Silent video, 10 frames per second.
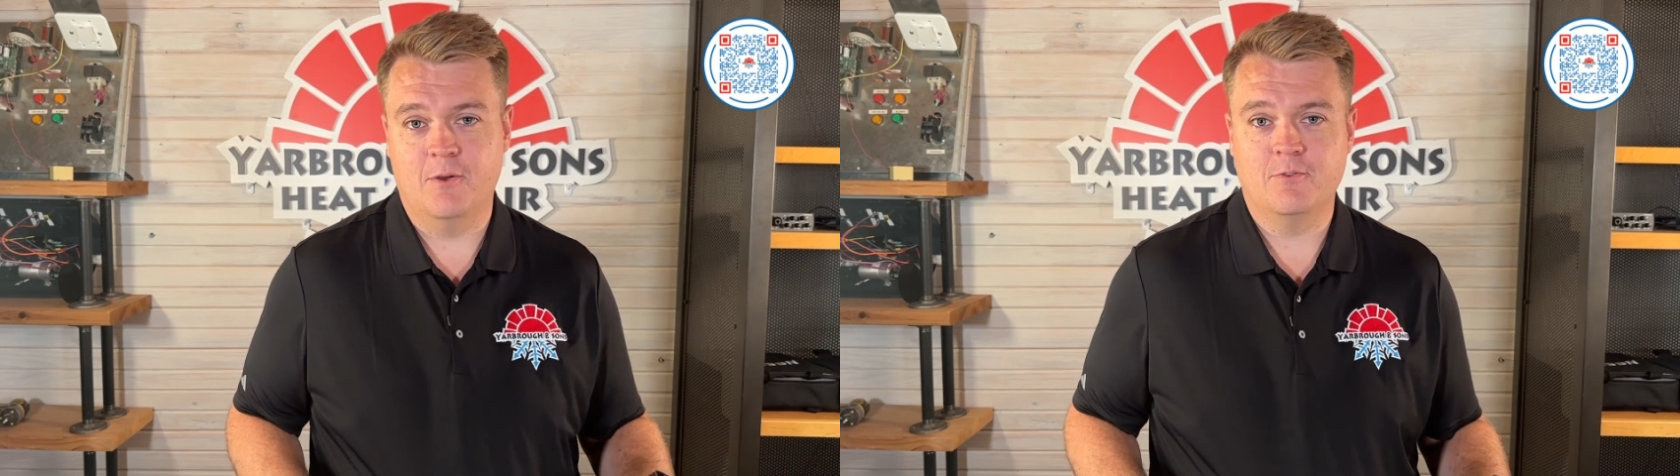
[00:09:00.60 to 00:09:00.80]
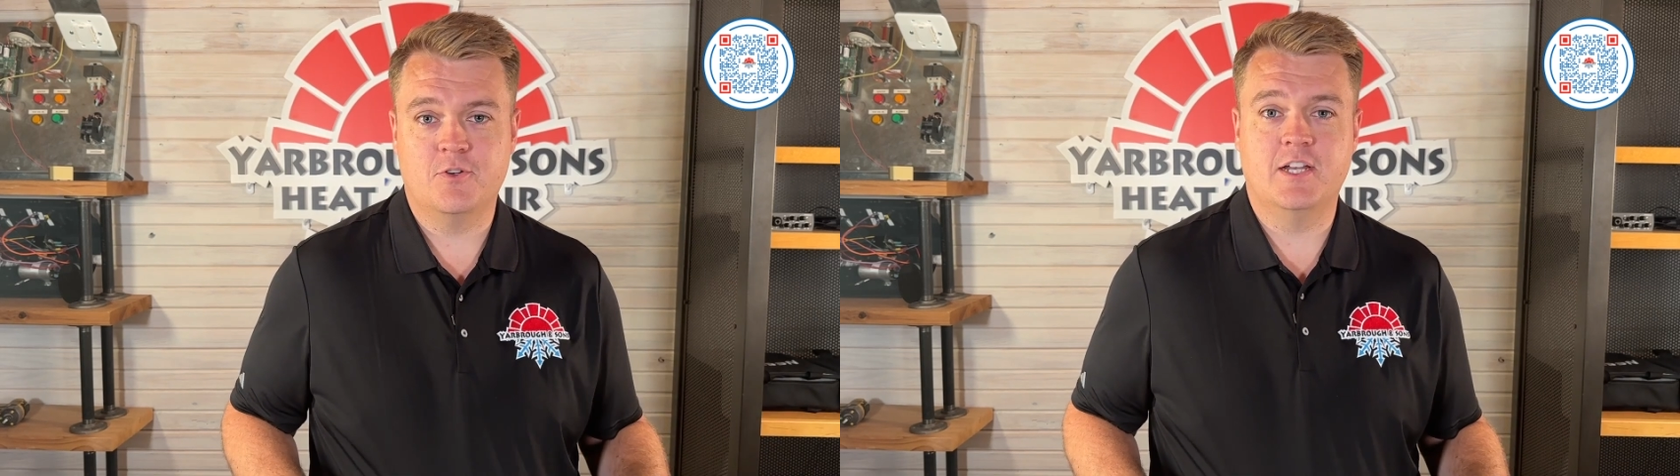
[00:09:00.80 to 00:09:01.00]

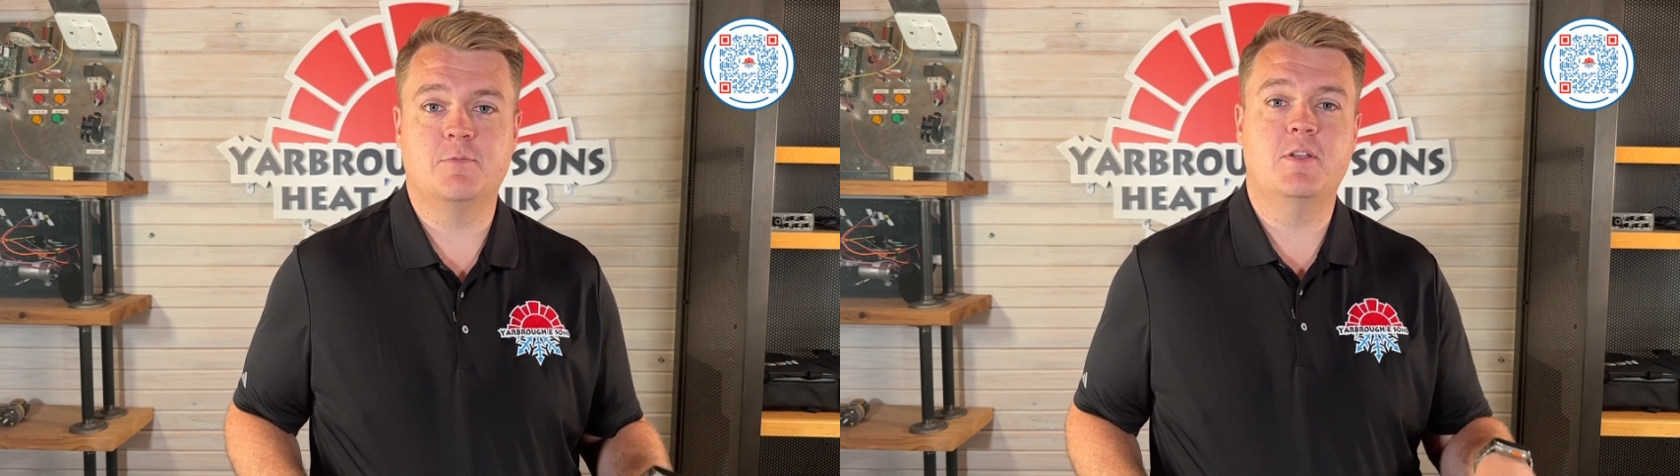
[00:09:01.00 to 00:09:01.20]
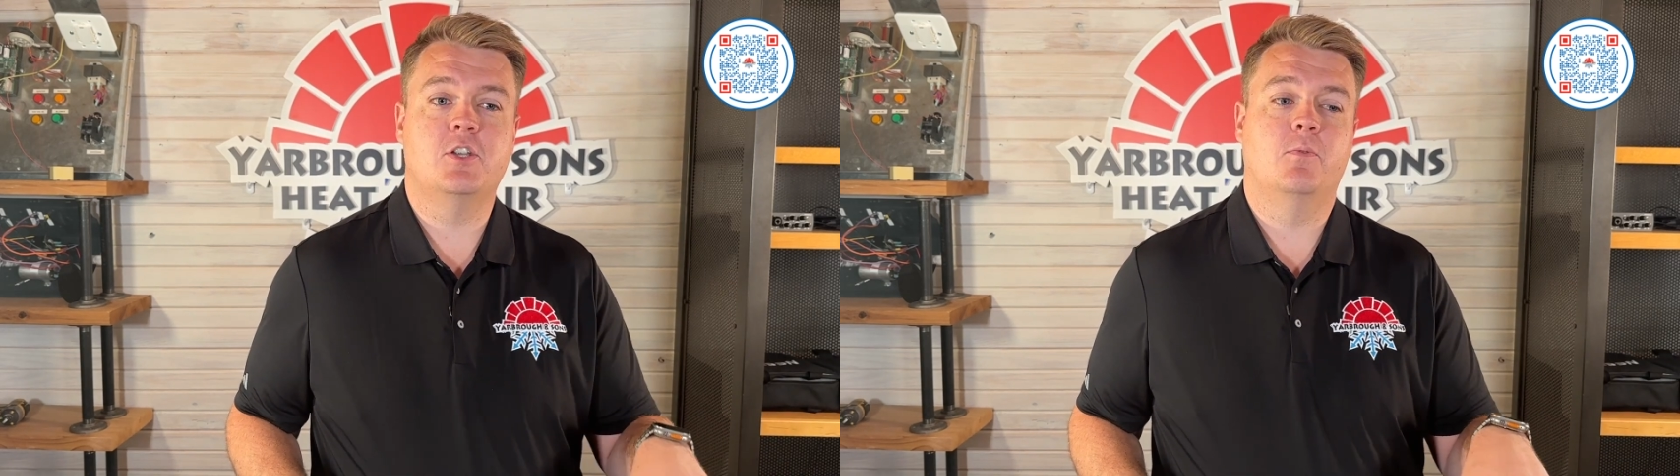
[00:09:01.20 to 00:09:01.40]

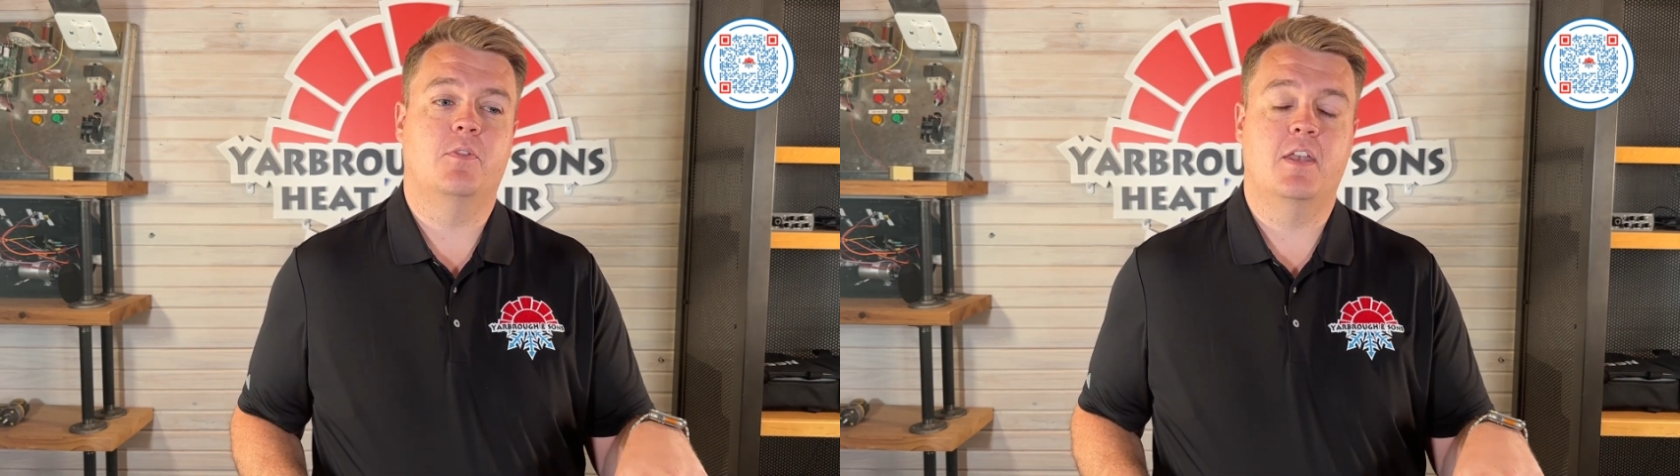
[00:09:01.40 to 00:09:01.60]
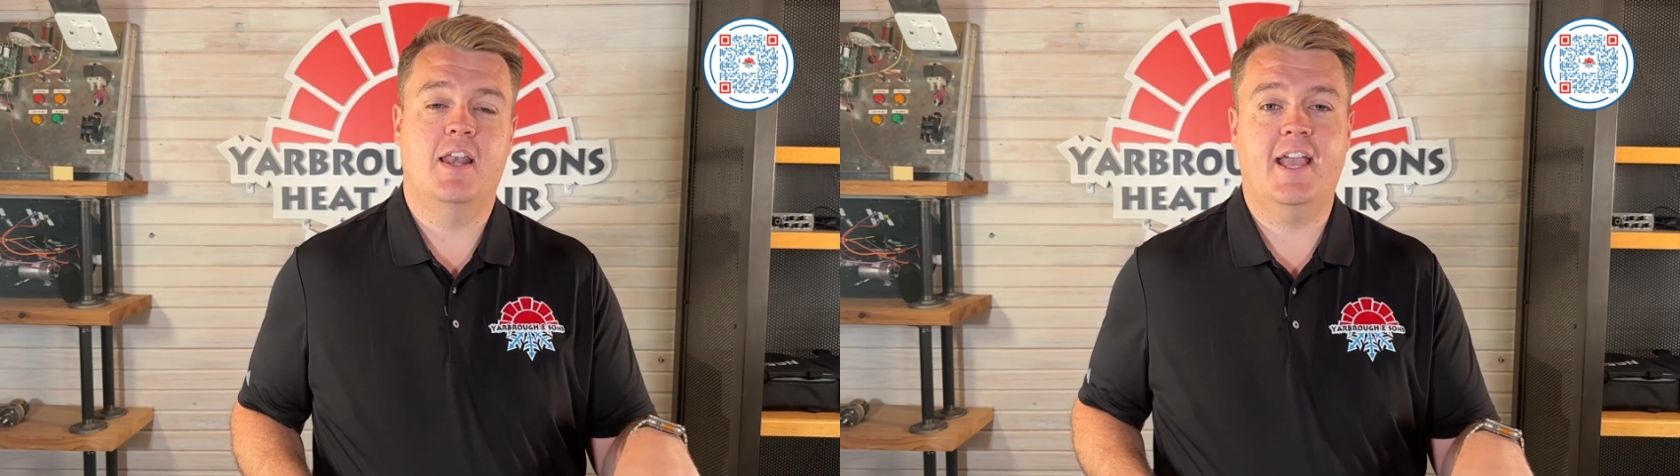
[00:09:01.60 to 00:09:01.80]
transmission, well
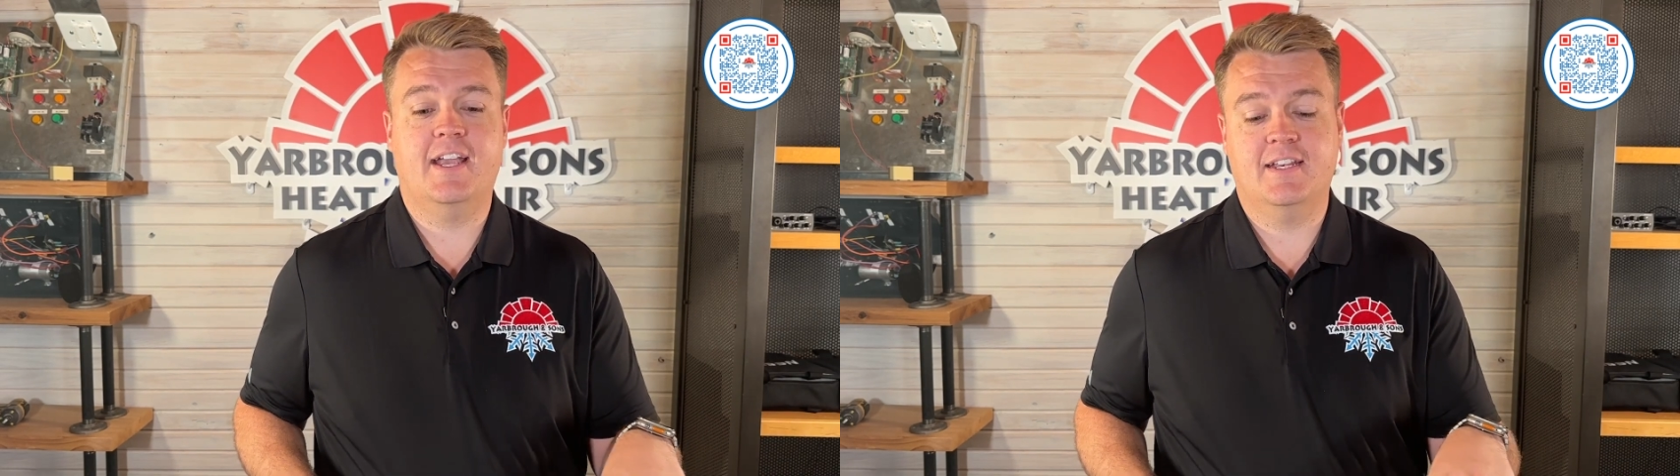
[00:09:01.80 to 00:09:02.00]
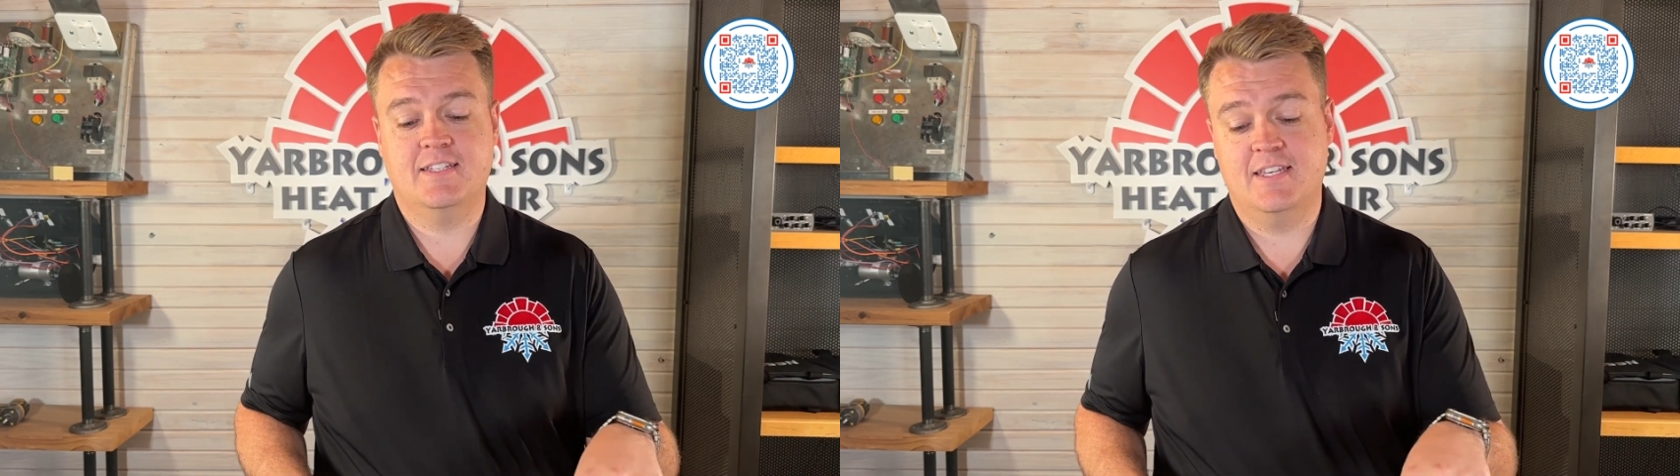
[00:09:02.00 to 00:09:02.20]
then
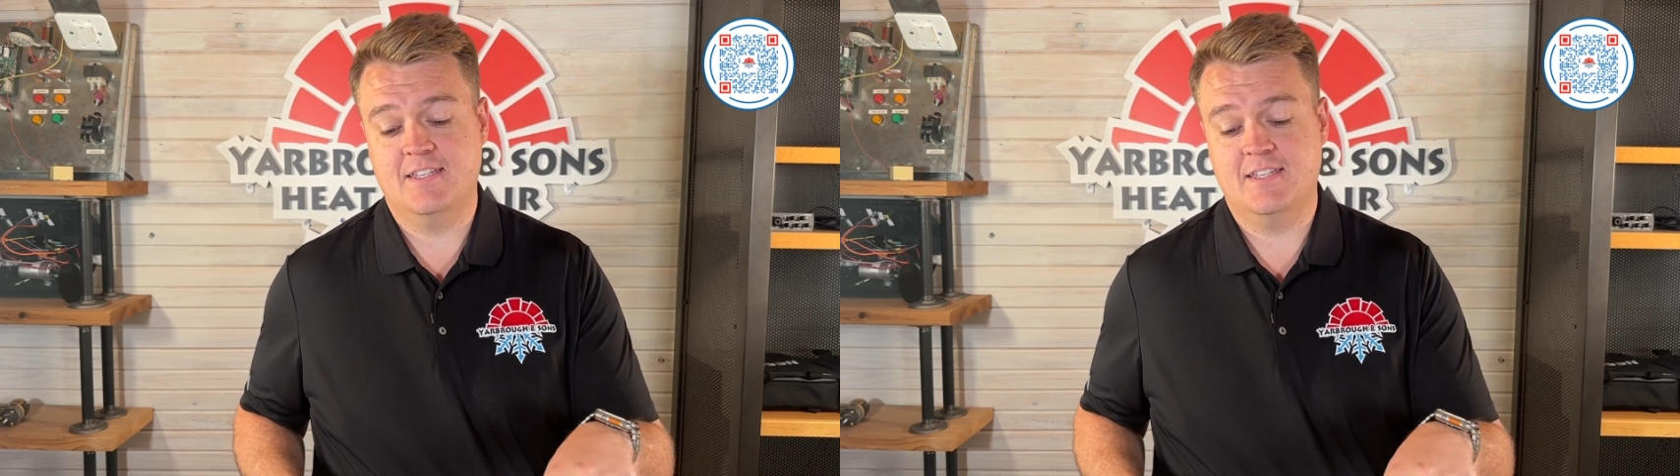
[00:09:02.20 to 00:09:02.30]
next